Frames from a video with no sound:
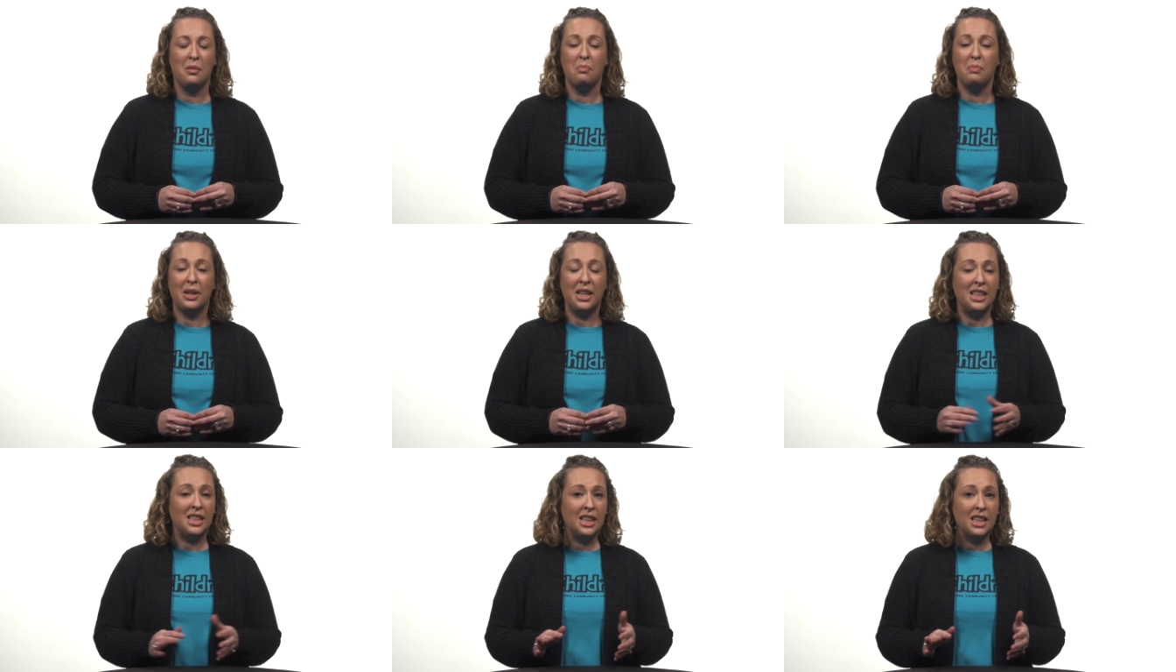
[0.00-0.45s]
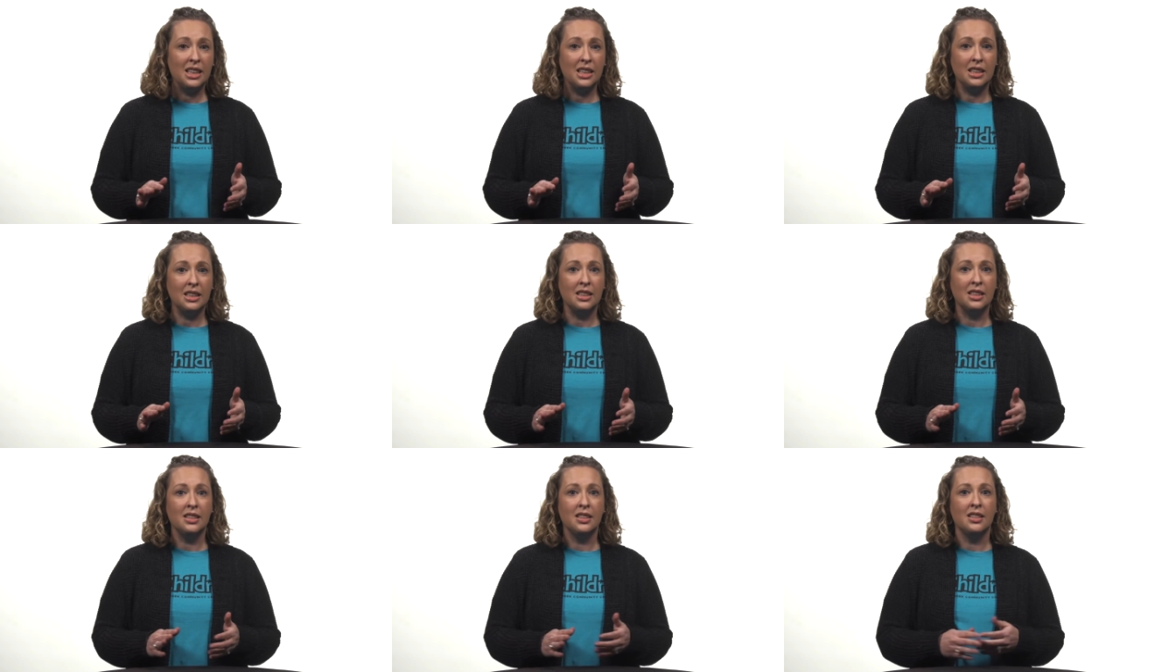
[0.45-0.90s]
But he
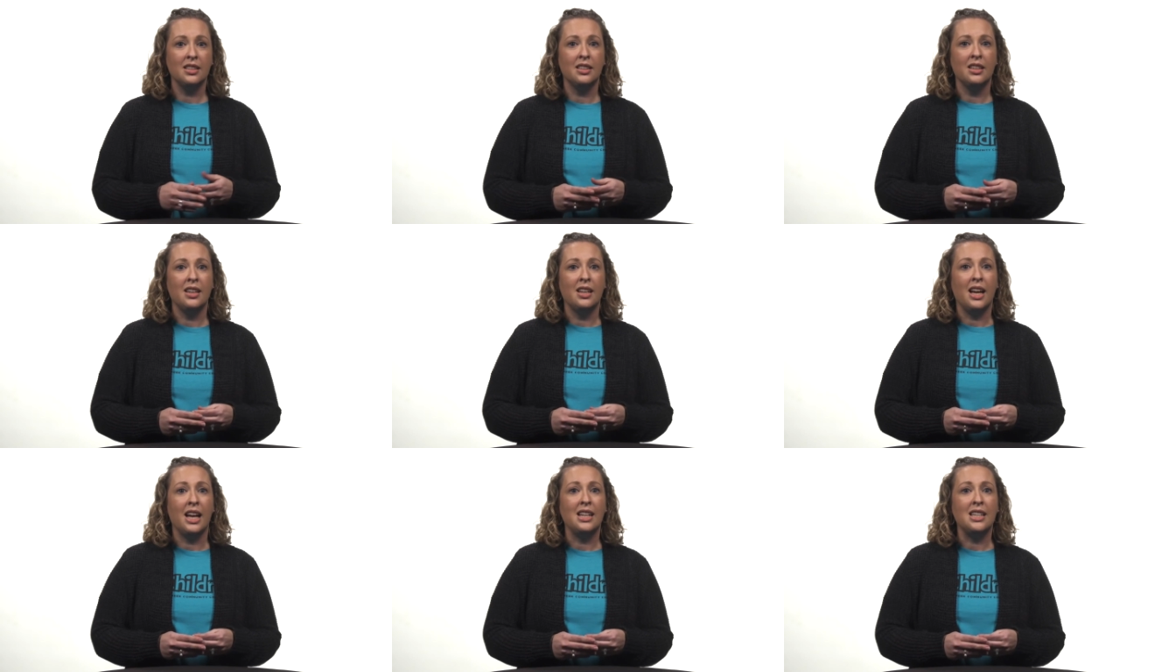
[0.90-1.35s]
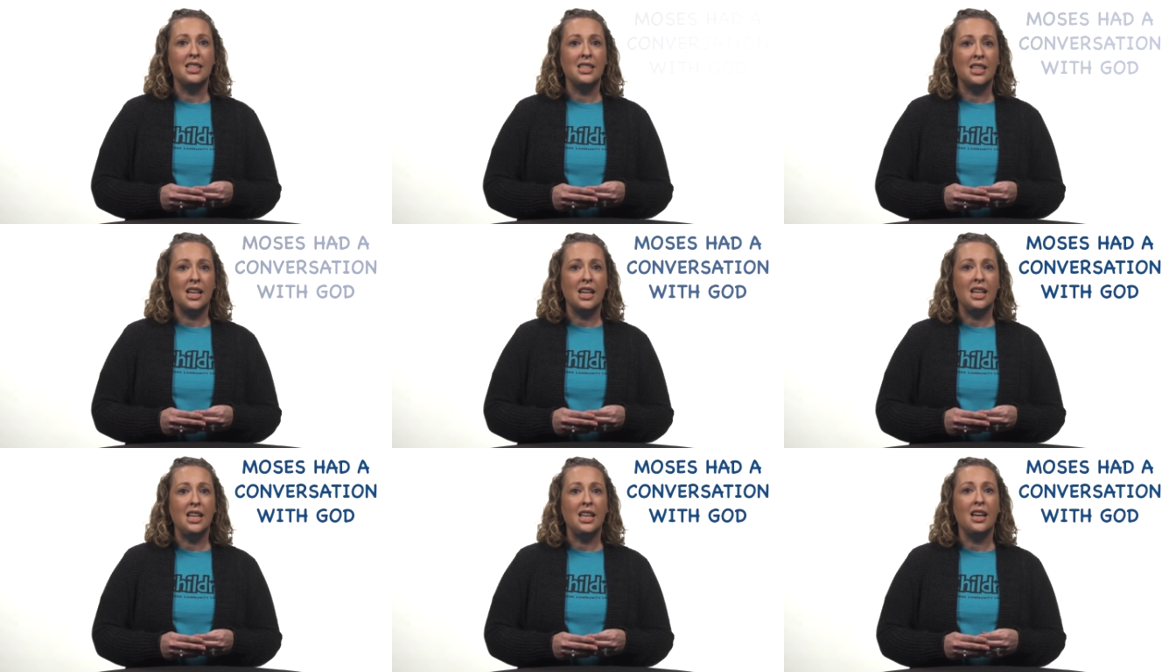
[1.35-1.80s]
didn't.
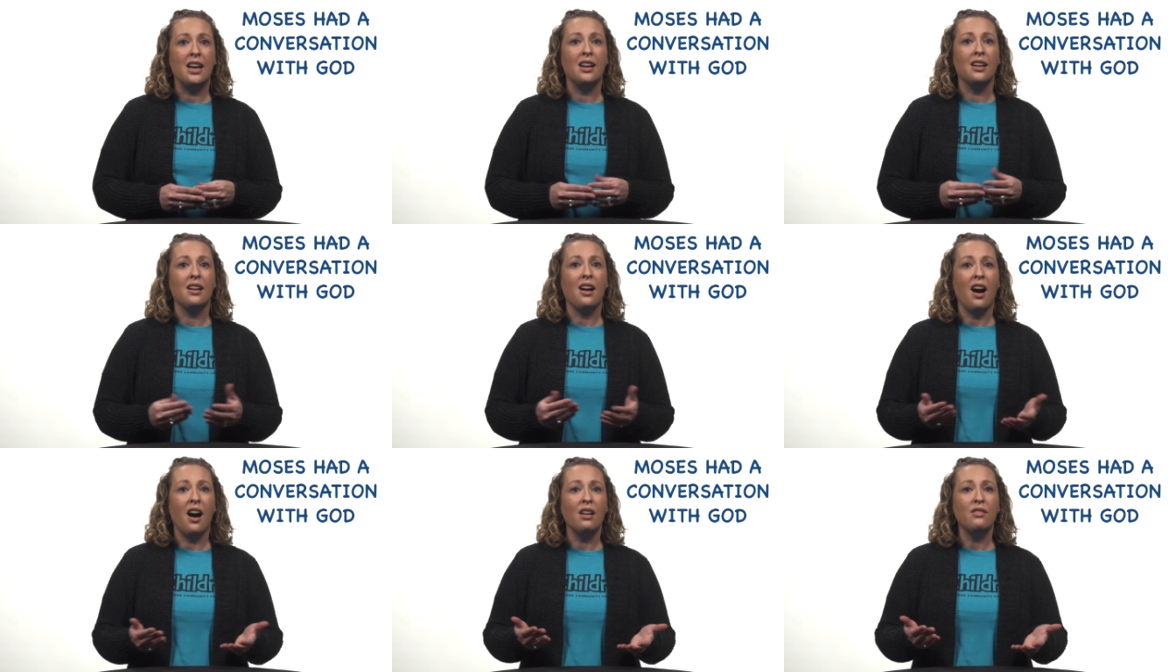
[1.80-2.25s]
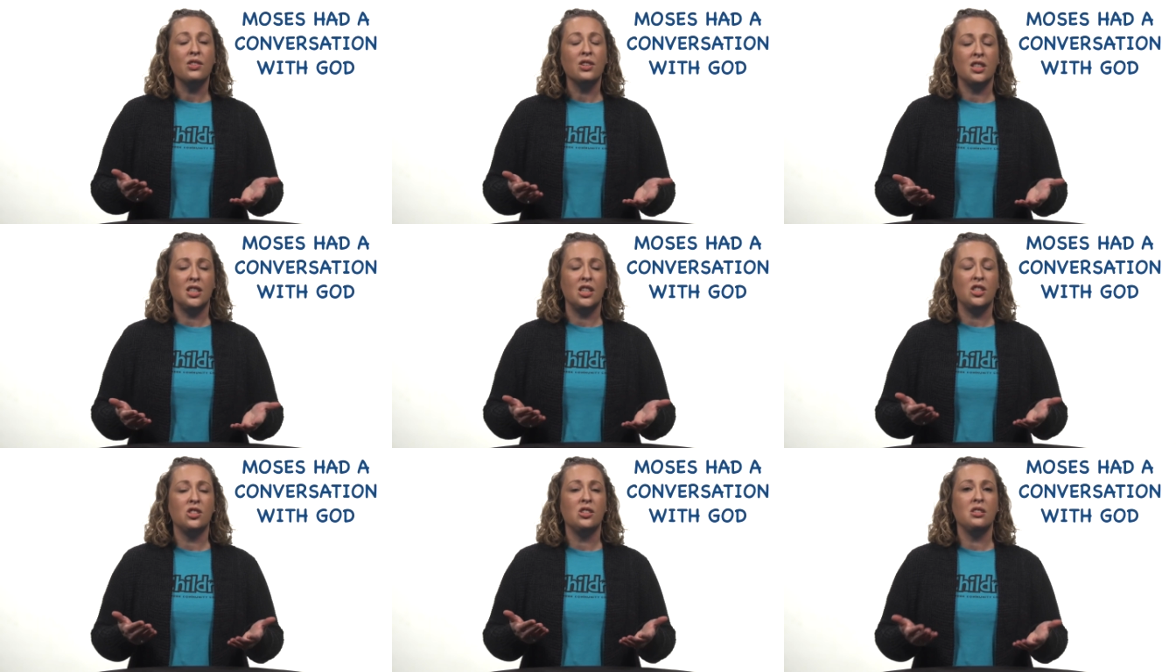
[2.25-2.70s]
Instead, he had a
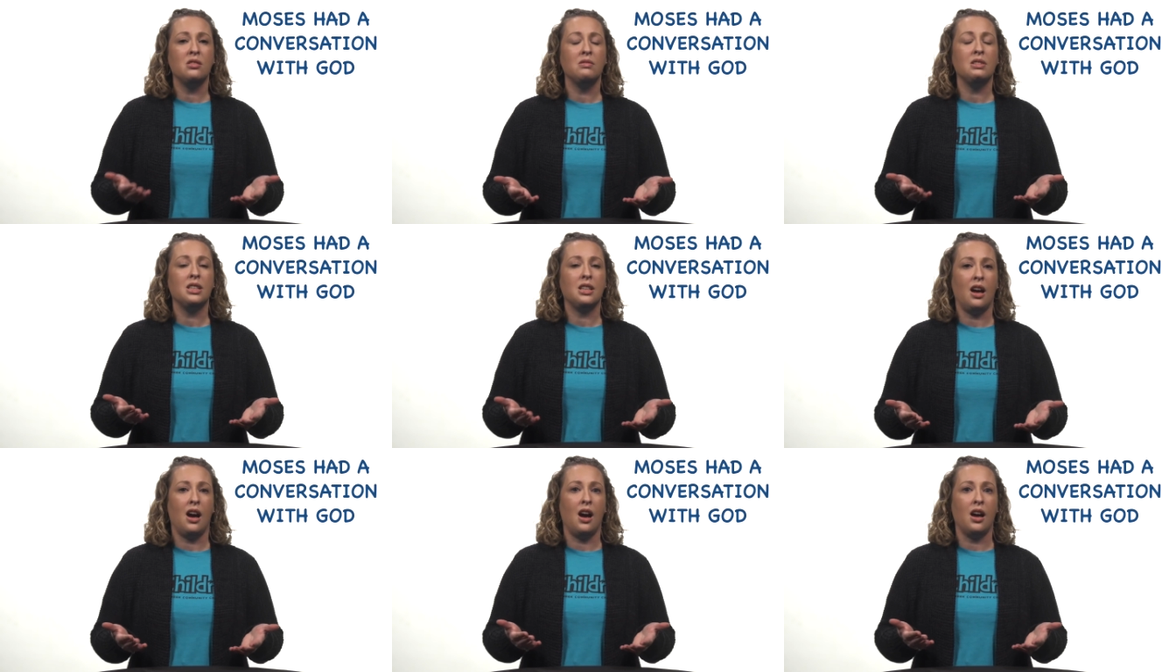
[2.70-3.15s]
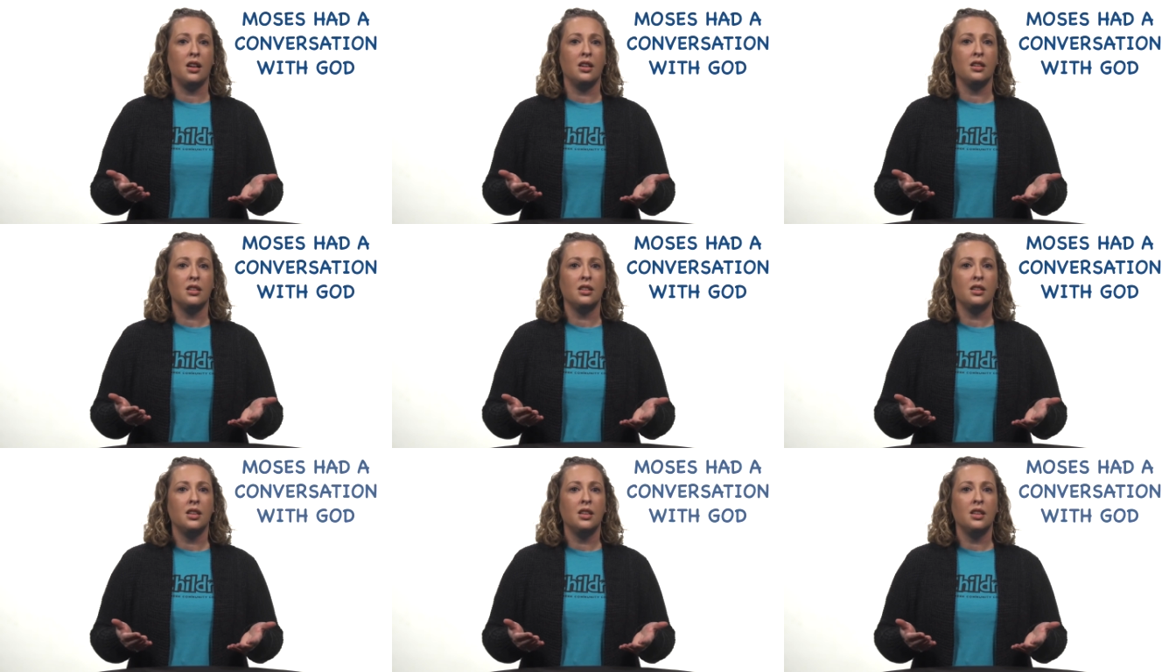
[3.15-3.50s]
conversation with God.